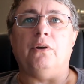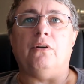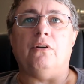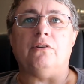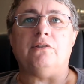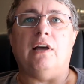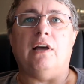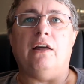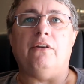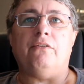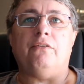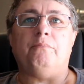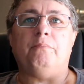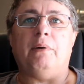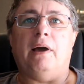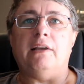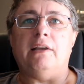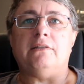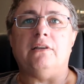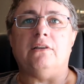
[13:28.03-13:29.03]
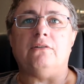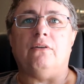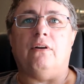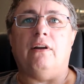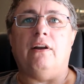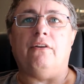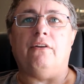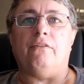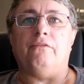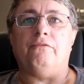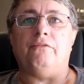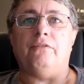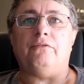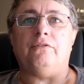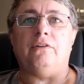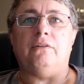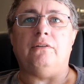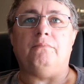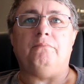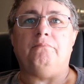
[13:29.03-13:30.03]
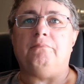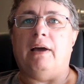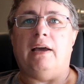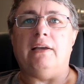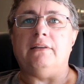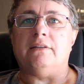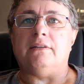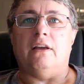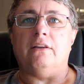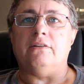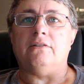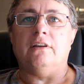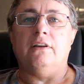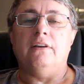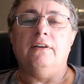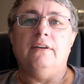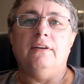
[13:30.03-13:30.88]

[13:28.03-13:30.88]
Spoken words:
cost 100 pesos or 150 pesos.